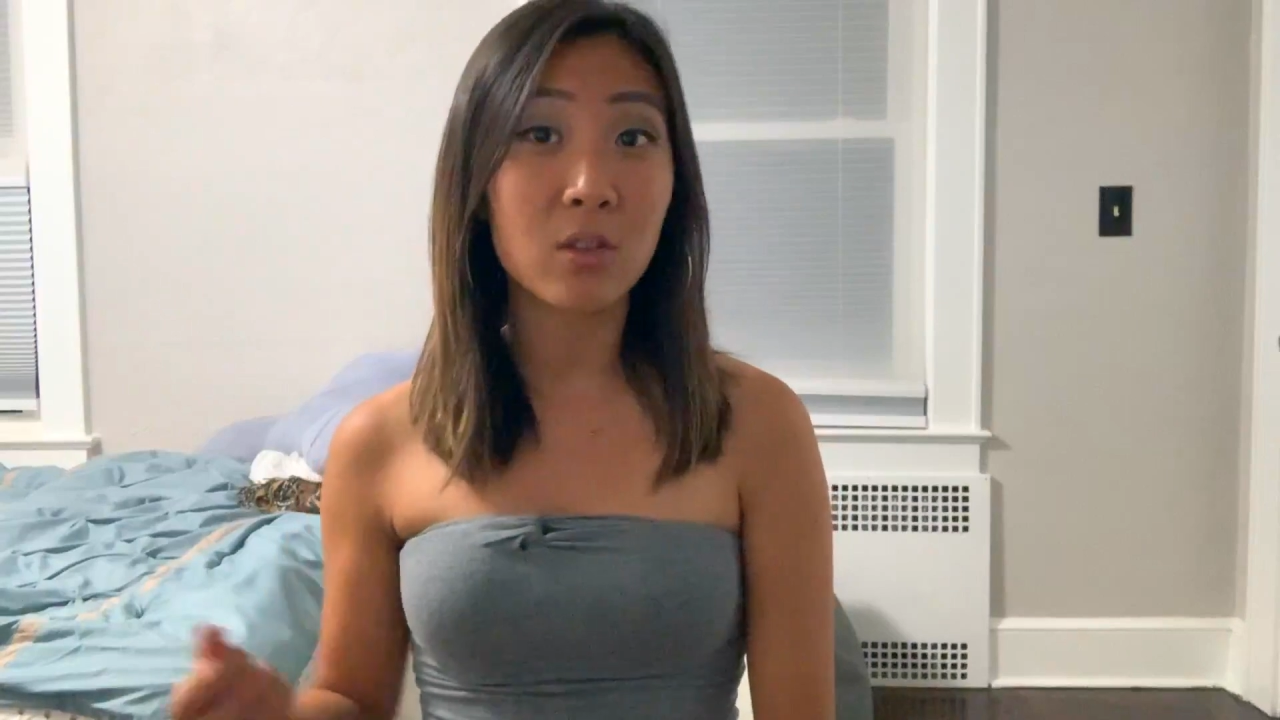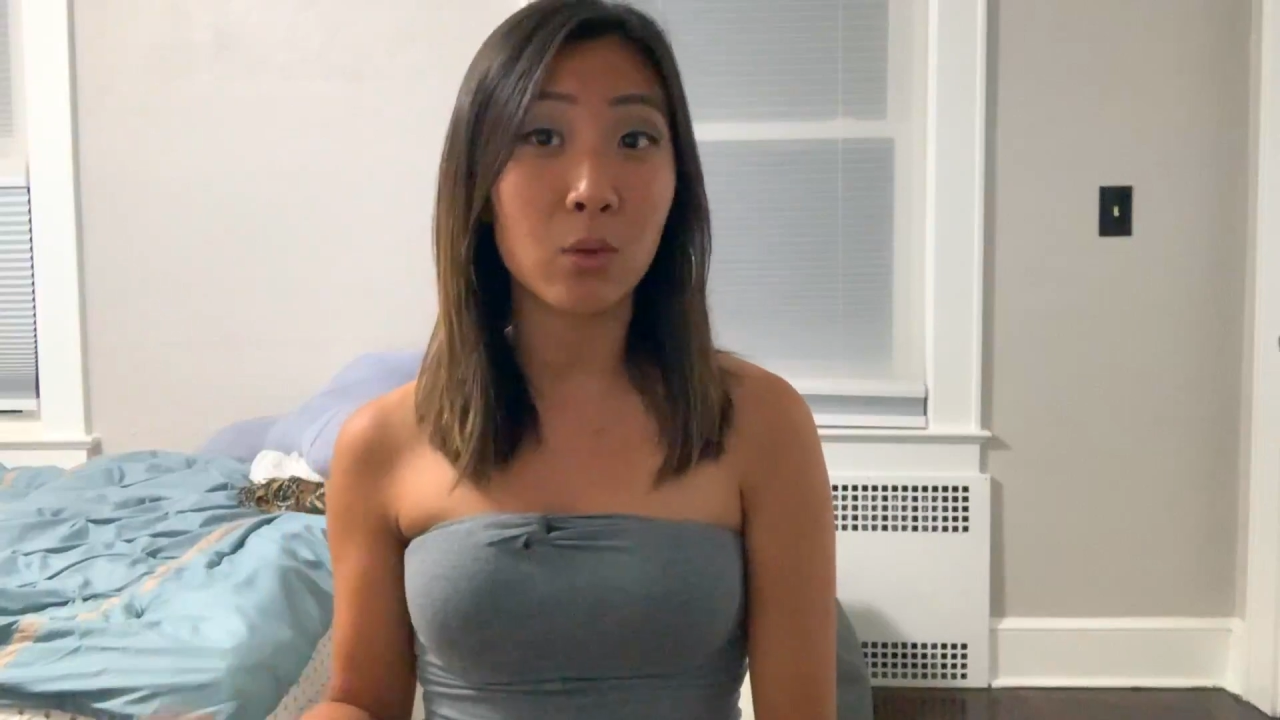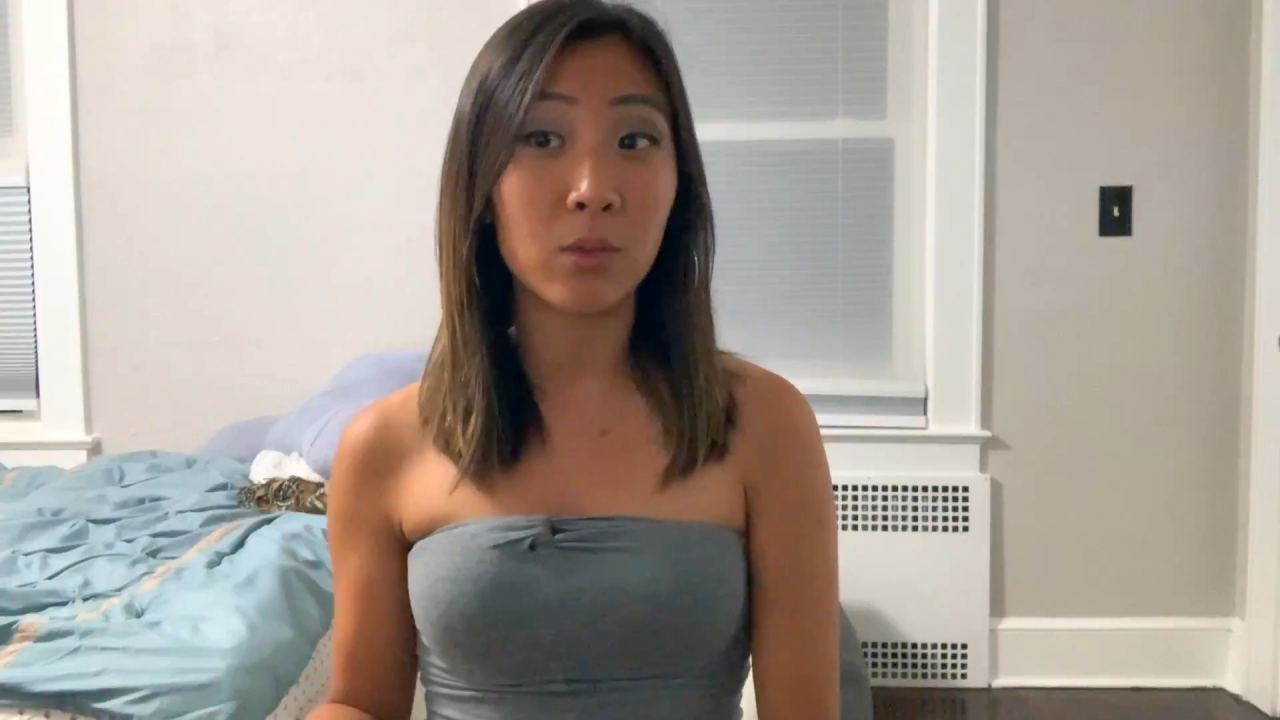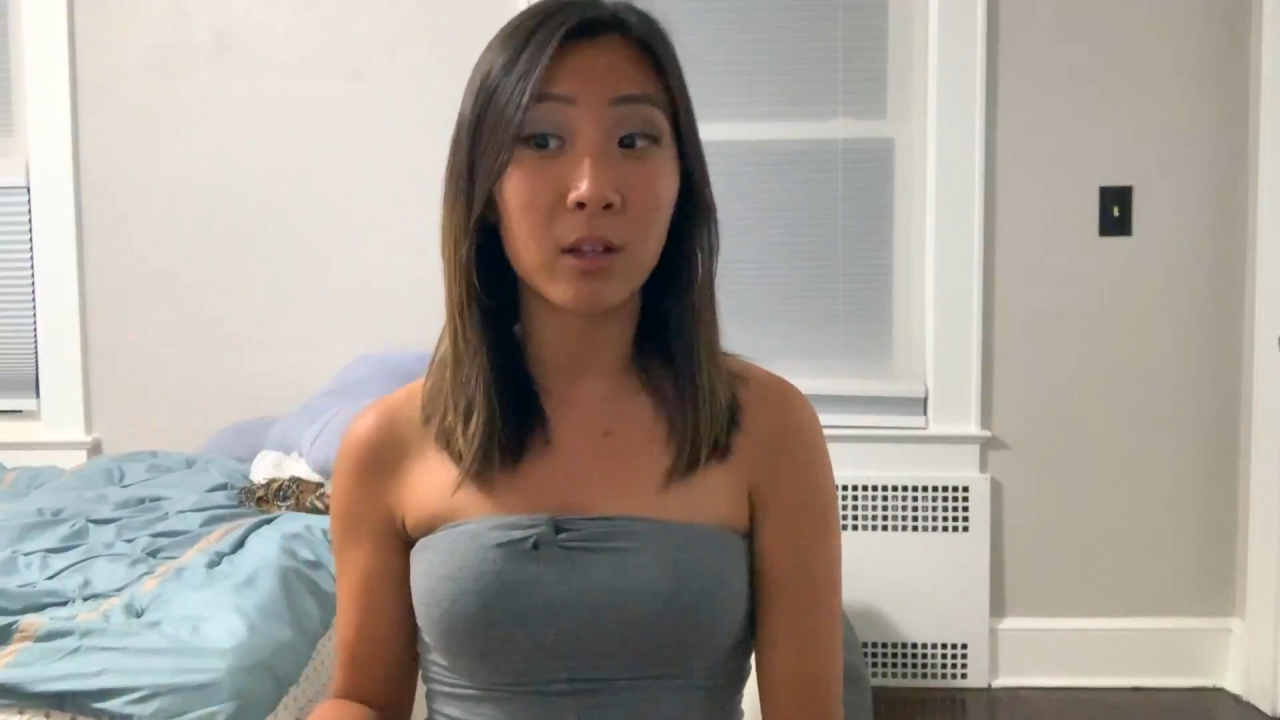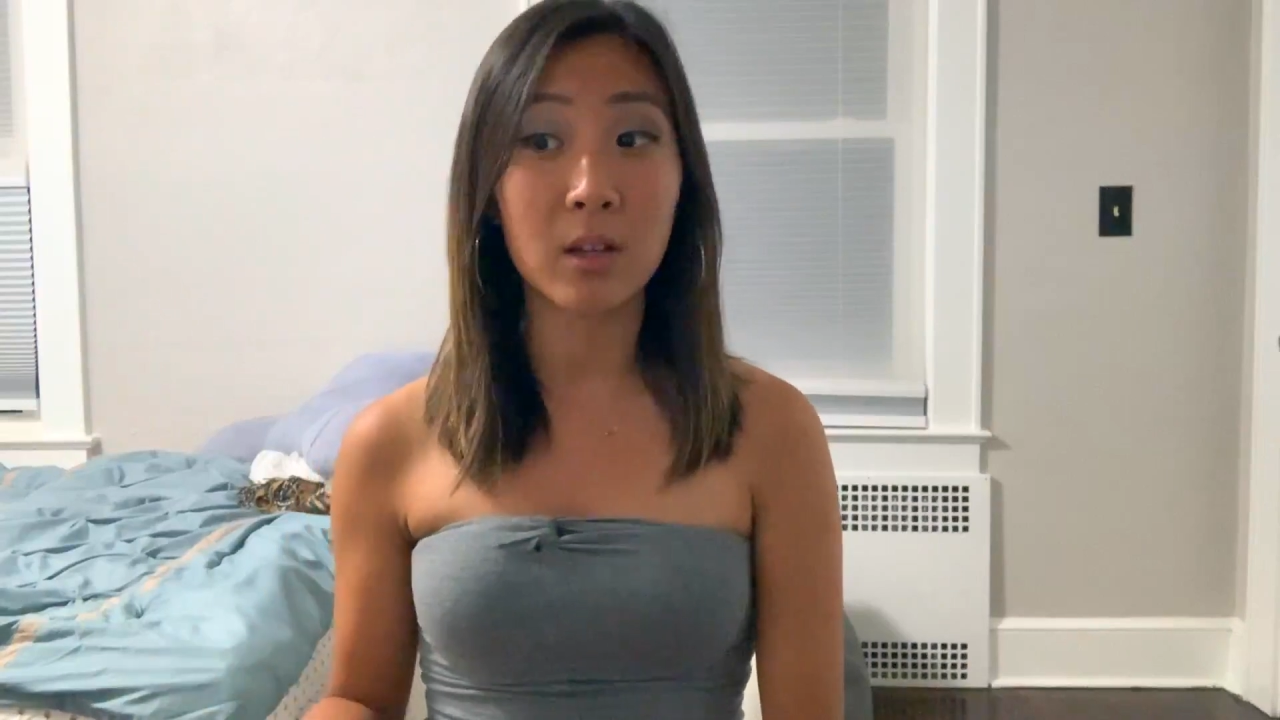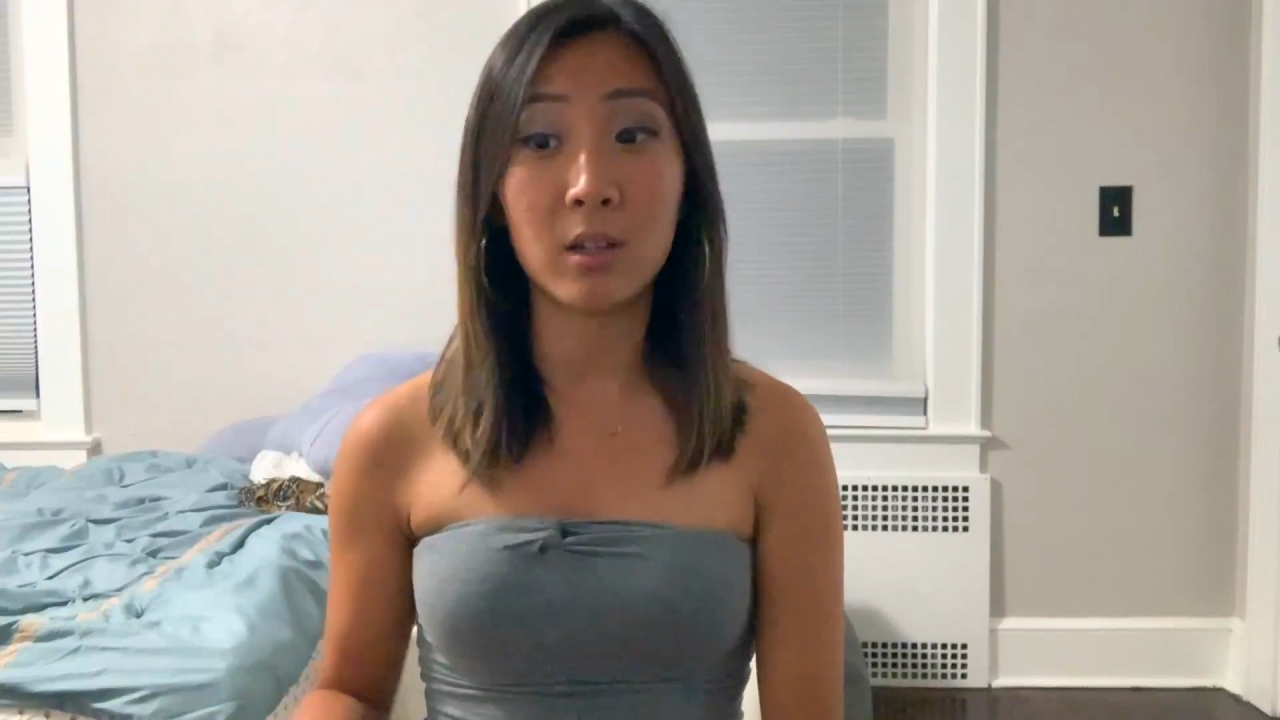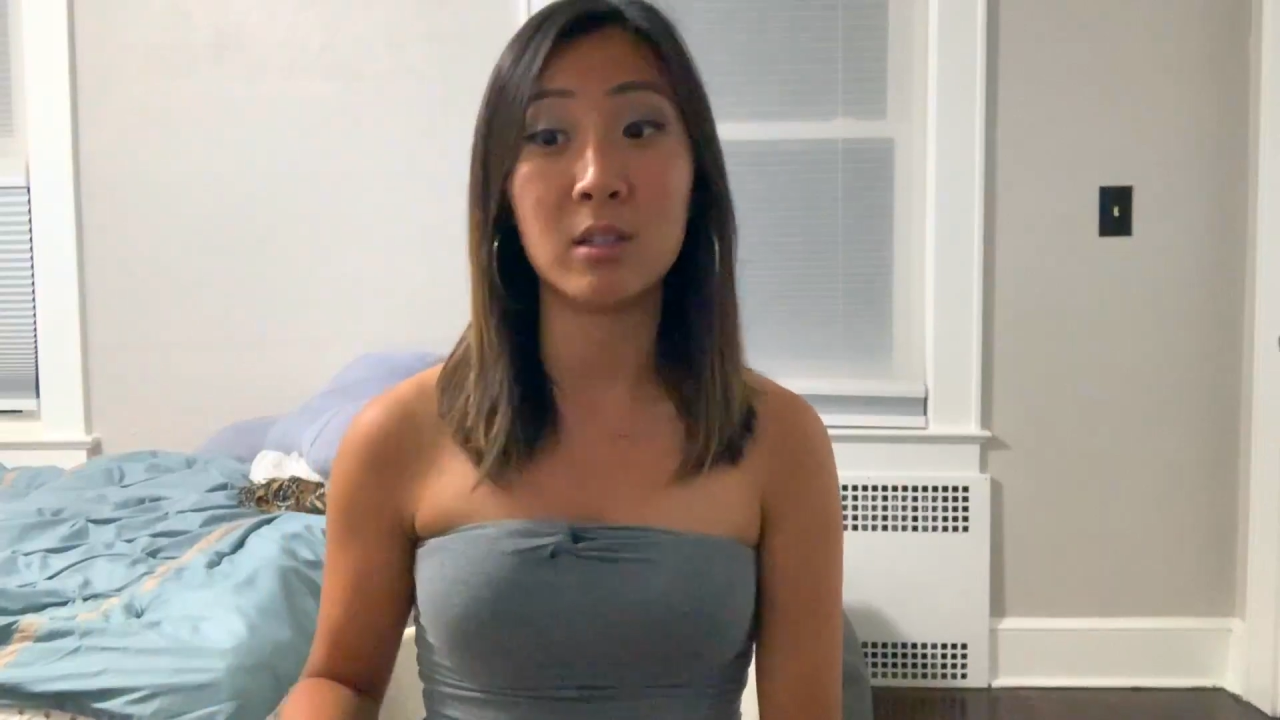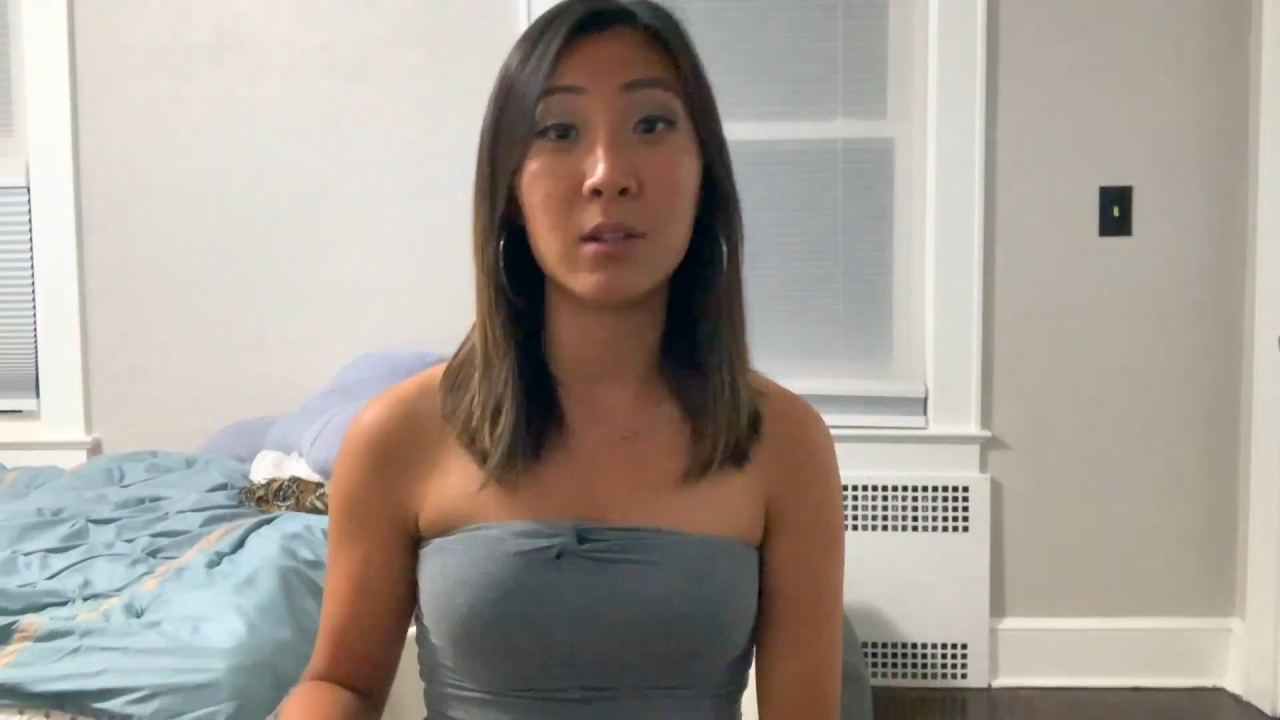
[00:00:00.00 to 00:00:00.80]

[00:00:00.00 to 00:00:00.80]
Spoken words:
using a